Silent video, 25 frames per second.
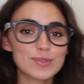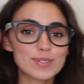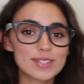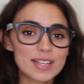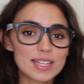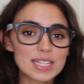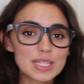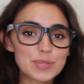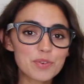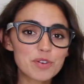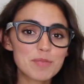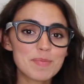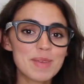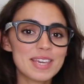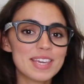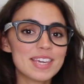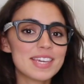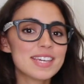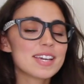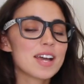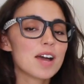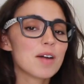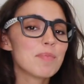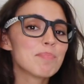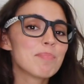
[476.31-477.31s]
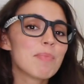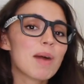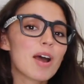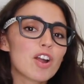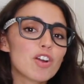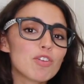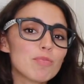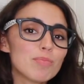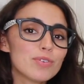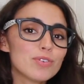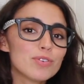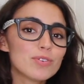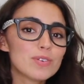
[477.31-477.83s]
since we're making a
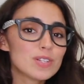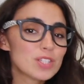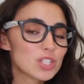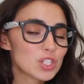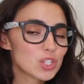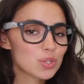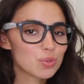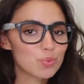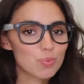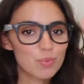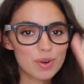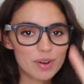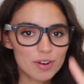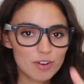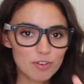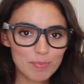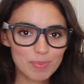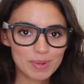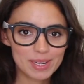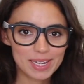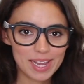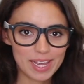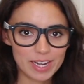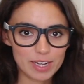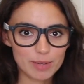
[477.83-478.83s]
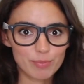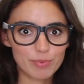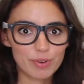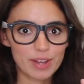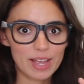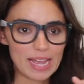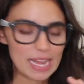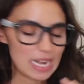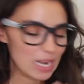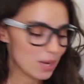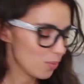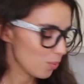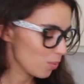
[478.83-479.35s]
marbled swirl banana
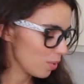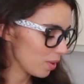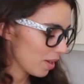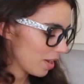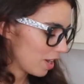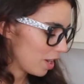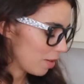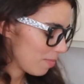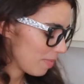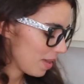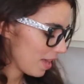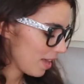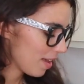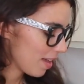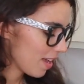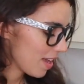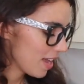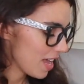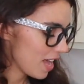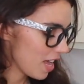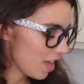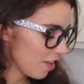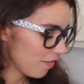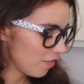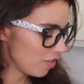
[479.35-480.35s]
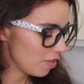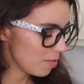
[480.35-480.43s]
bread, we're going to make half